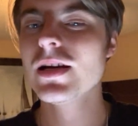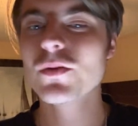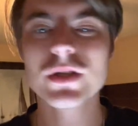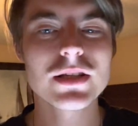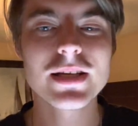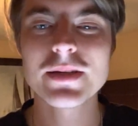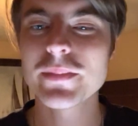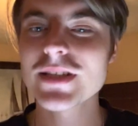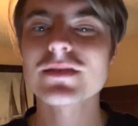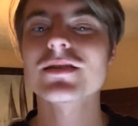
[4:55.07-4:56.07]
which led to
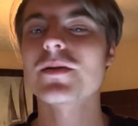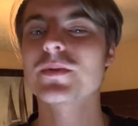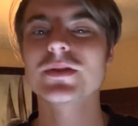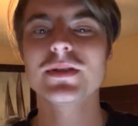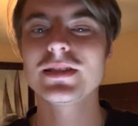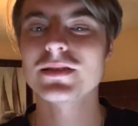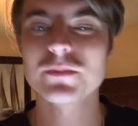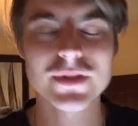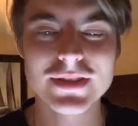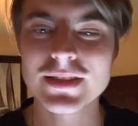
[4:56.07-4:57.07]
business opportunities in
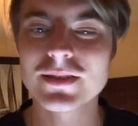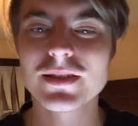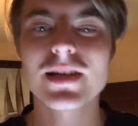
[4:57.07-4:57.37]
Brazil.